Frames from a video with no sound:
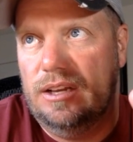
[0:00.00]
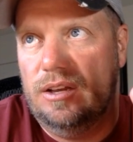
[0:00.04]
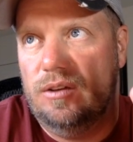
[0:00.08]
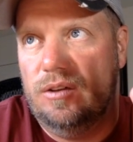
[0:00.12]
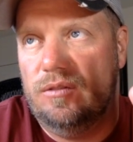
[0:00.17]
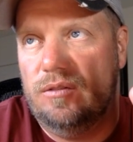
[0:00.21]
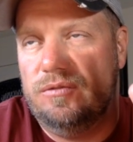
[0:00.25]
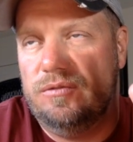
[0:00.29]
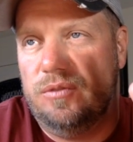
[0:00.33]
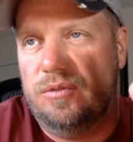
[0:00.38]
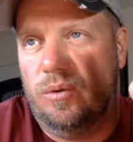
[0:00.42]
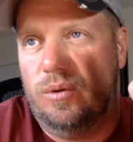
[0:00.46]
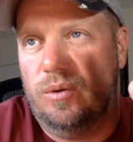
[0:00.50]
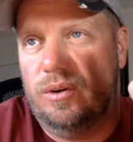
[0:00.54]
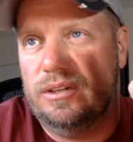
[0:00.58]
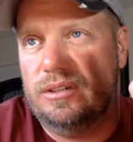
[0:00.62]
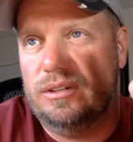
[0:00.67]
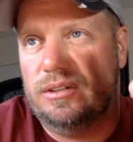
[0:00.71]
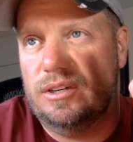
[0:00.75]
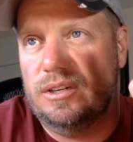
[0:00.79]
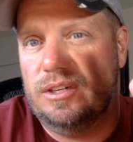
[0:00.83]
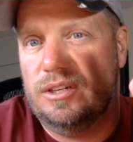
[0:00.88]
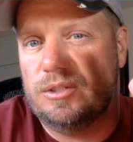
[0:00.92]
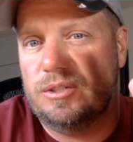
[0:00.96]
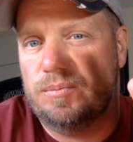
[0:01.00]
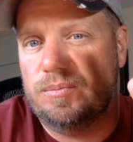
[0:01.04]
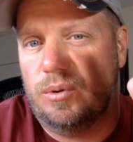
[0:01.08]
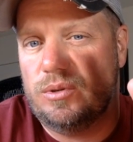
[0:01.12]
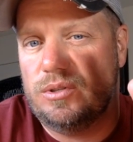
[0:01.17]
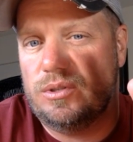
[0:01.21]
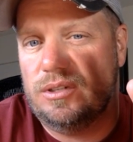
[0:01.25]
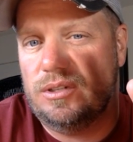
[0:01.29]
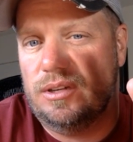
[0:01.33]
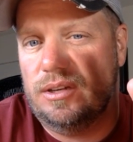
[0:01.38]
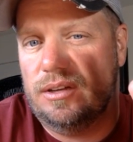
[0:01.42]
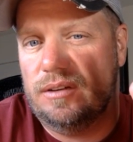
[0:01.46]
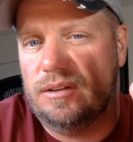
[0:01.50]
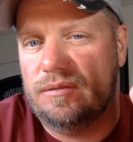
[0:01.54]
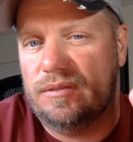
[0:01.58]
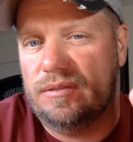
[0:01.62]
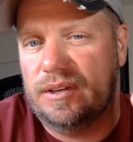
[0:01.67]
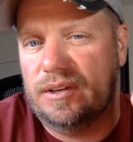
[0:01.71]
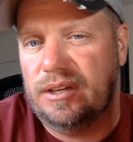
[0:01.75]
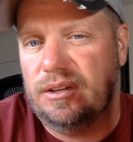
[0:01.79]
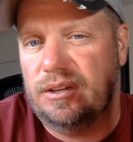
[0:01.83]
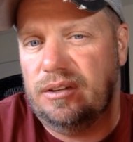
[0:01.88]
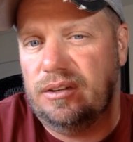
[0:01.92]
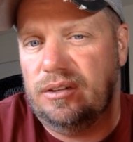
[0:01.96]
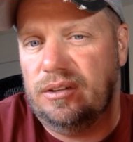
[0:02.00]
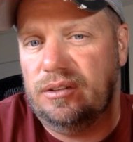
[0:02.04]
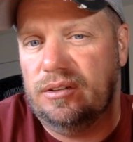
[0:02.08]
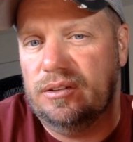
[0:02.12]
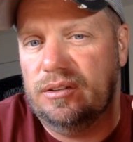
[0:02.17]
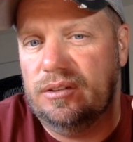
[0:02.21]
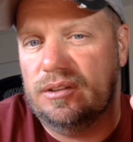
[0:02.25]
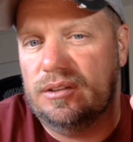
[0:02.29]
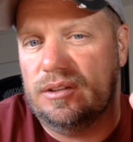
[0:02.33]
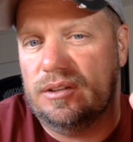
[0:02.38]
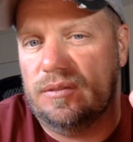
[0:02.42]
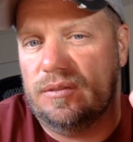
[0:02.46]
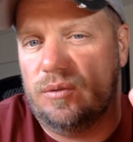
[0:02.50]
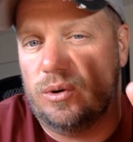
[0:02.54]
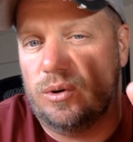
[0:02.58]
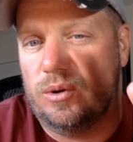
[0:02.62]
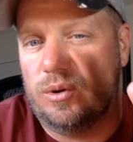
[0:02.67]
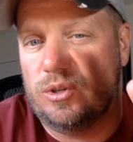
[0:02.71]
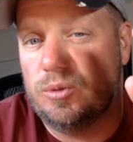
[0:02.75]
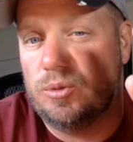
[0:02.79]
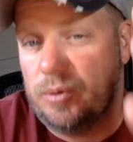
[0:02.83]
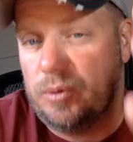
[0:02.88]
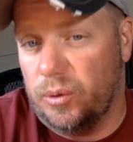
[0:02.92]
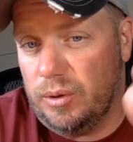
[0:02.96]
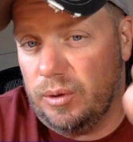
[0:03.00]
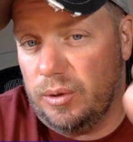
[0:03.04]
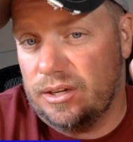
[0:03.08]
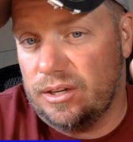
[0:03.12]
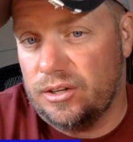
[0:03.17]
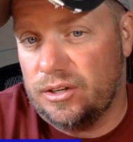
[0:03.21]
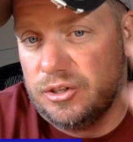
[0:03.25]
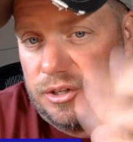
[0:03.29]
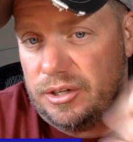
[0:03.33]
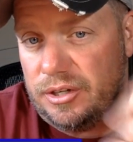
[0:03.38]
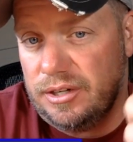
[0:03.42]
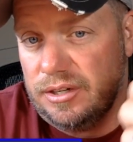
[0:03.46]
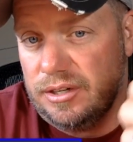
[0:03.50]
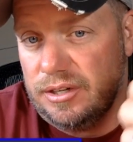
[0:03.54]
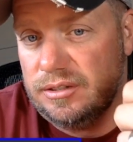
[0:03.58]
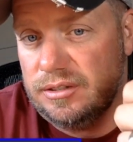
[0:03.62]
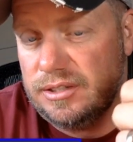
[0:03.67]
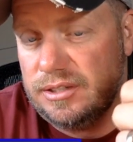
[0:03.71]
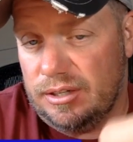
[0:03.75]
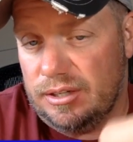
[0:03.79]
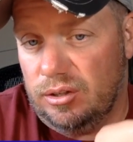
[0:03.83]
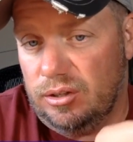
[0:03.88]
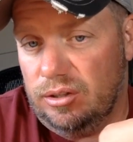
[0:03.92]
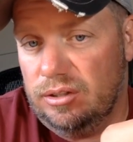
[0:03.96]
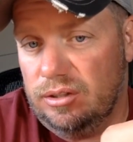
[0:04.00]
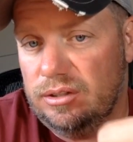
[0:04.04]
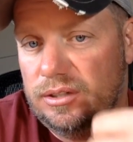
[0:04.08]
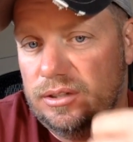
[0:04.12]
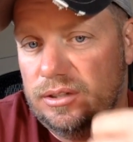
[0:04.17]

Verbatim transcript: Ford is supposed to unveil the Ford Super Duty this year still,